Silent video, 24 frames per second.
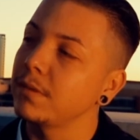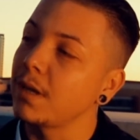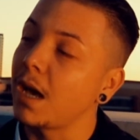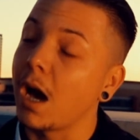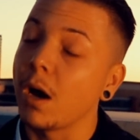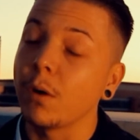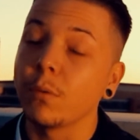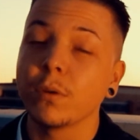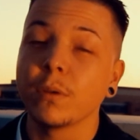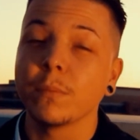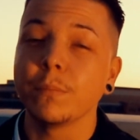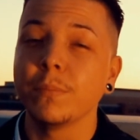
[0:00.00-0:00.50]

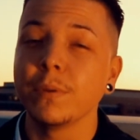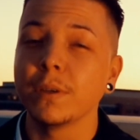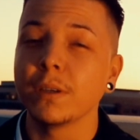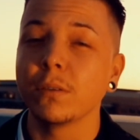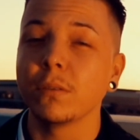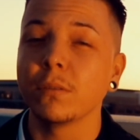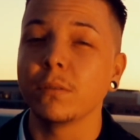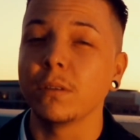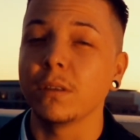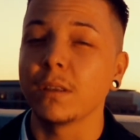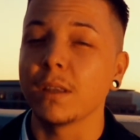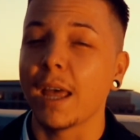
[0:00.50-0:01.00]
I would
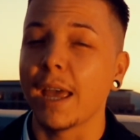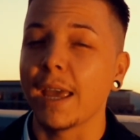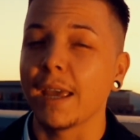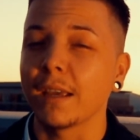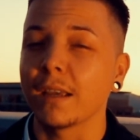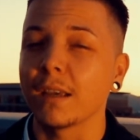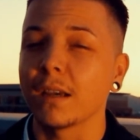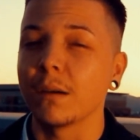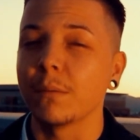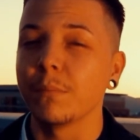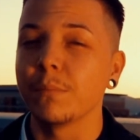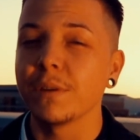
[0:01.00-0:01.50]
build
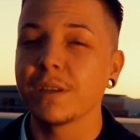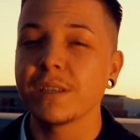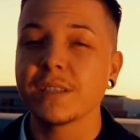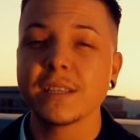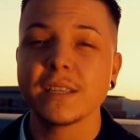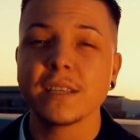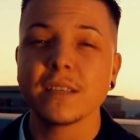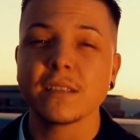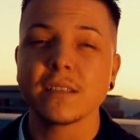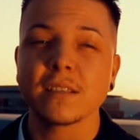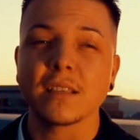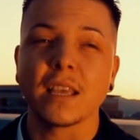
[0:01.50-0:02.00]
like a
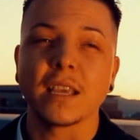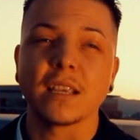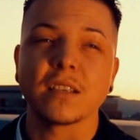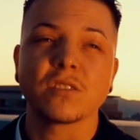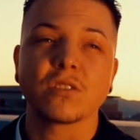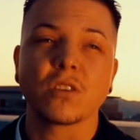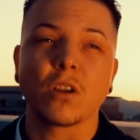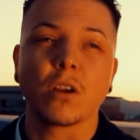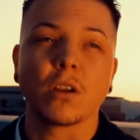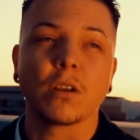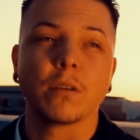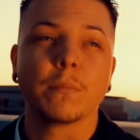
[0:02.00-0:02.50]
business, like
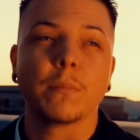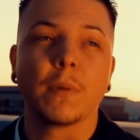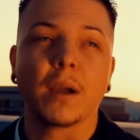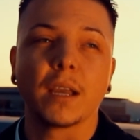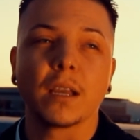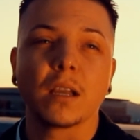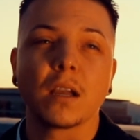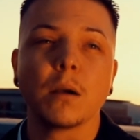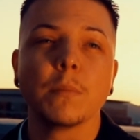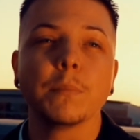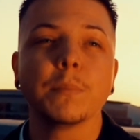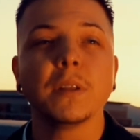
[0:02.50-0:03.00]
start my
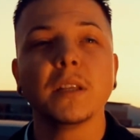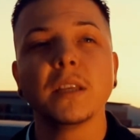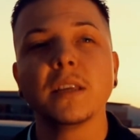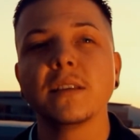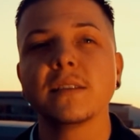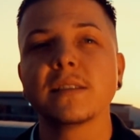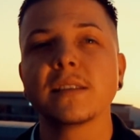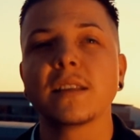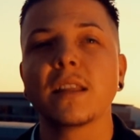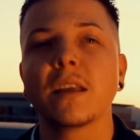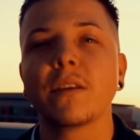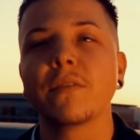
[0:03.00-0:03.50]

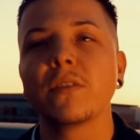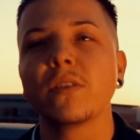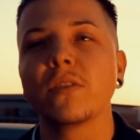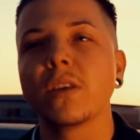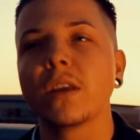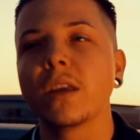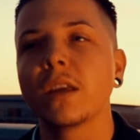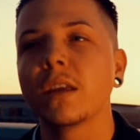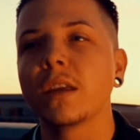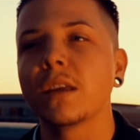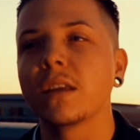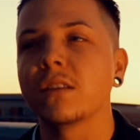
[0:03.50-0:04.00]
companies and
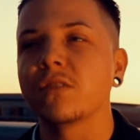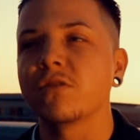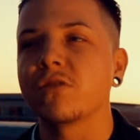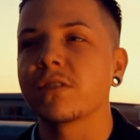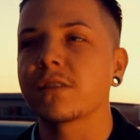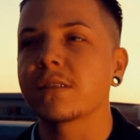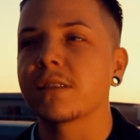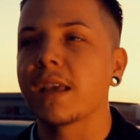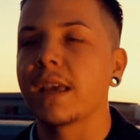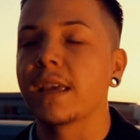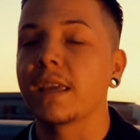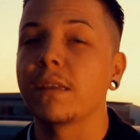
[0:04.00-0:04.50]
everything and
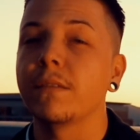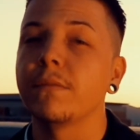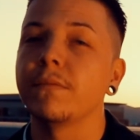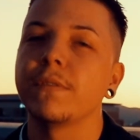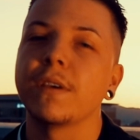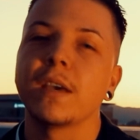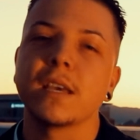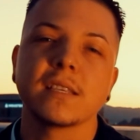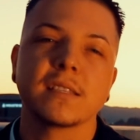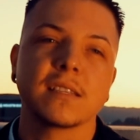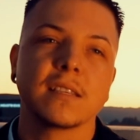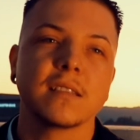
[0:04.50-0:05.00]
just like
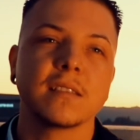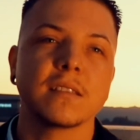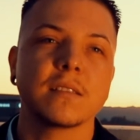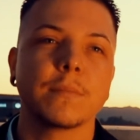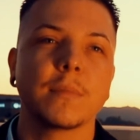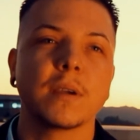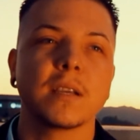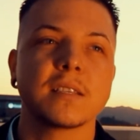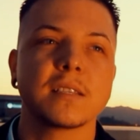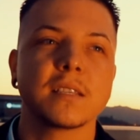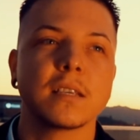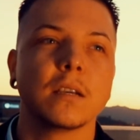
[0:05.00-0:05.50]
invest into
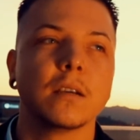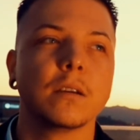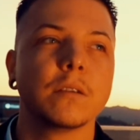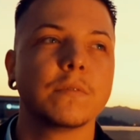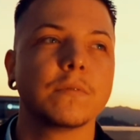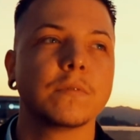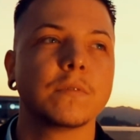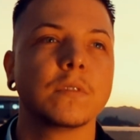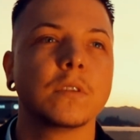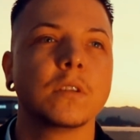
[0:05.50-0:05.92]
myself.